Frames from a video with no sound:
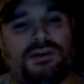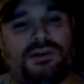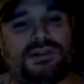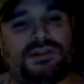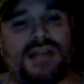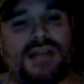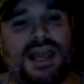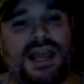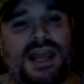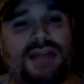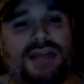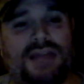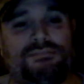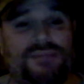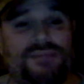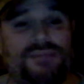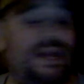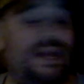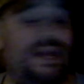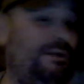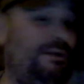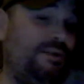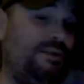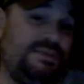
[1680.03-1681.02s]
State,
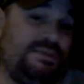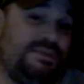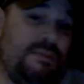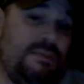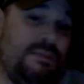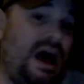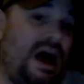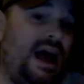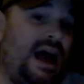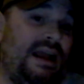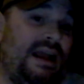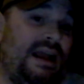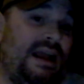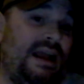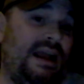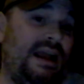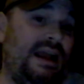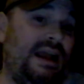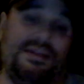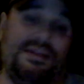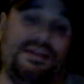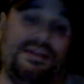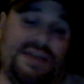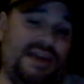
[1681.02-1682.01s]
it was Meyer.
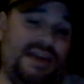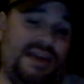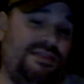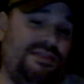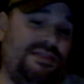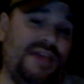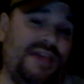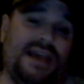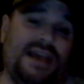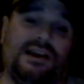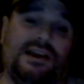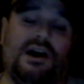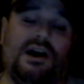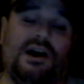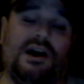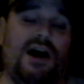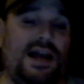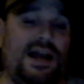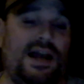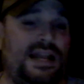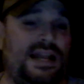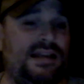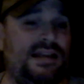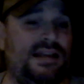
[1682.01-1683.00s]
And thank
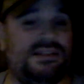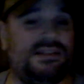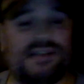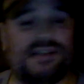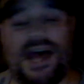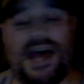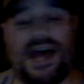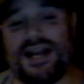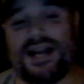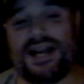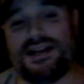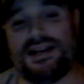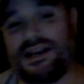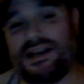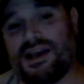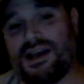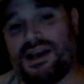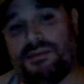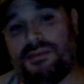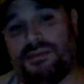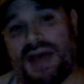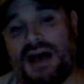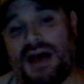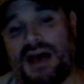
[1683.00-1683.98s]
God he decided to
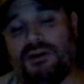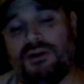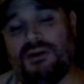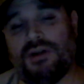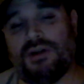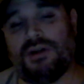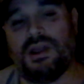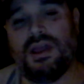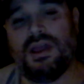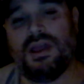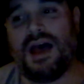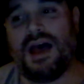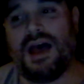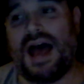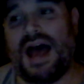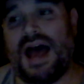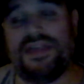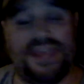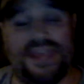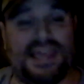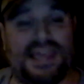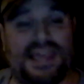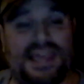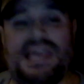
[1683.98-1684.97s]
come out.
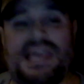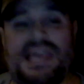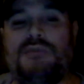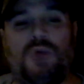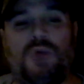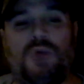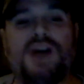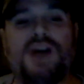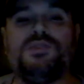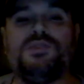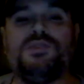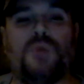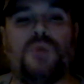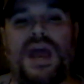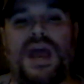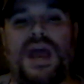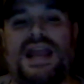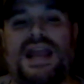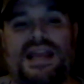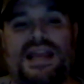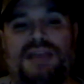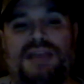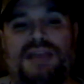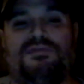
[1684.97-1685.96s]
I think he was
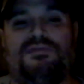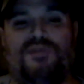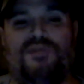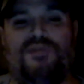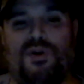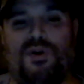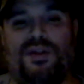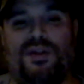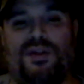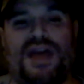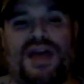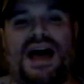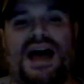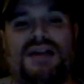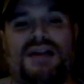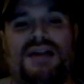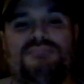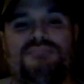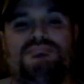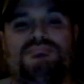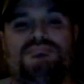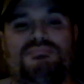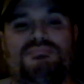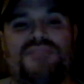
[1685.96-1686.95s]
waiting for that
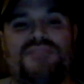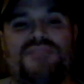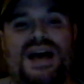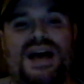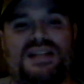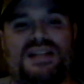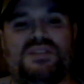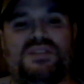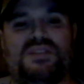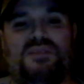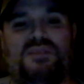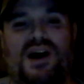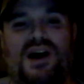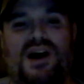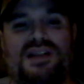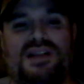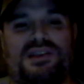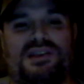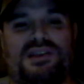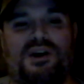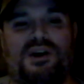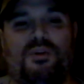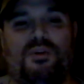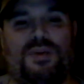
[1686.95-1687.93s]
spot
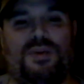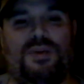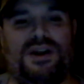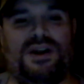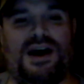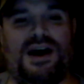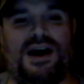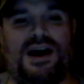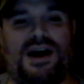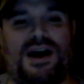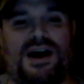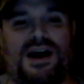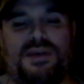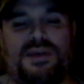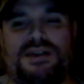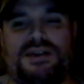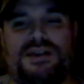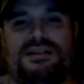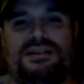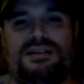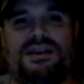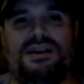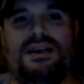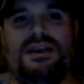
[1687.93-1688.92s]
to open up.
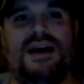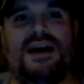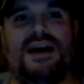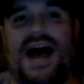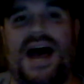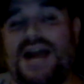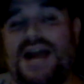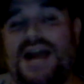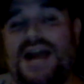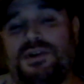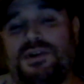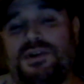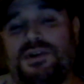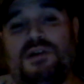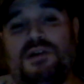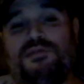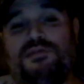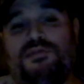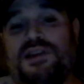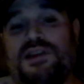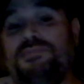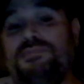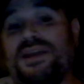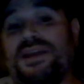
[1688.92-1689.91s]
And I don't
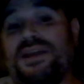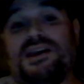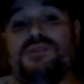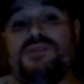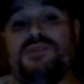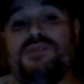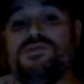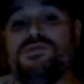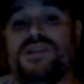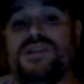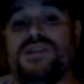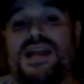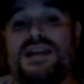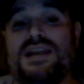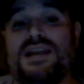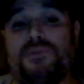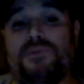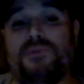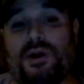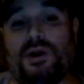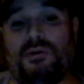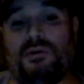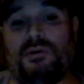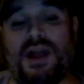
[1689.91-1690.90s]
know if he'd be coaching
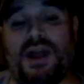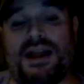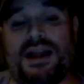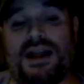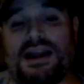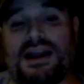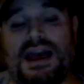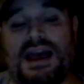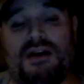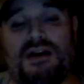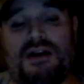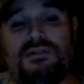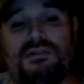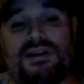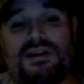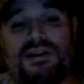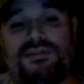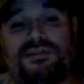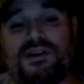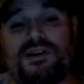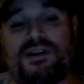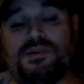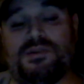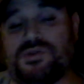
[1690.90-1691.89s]
anywhere right now
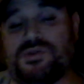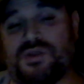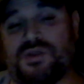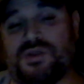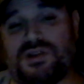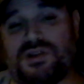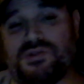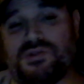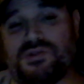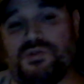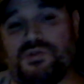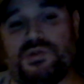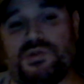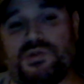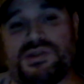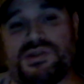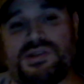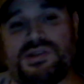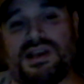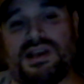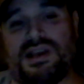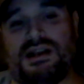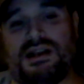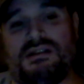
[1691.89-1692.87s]
if Coach Tressel was
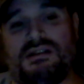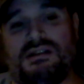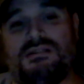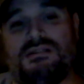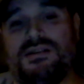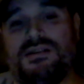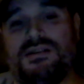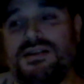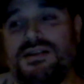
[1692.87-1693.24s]
there.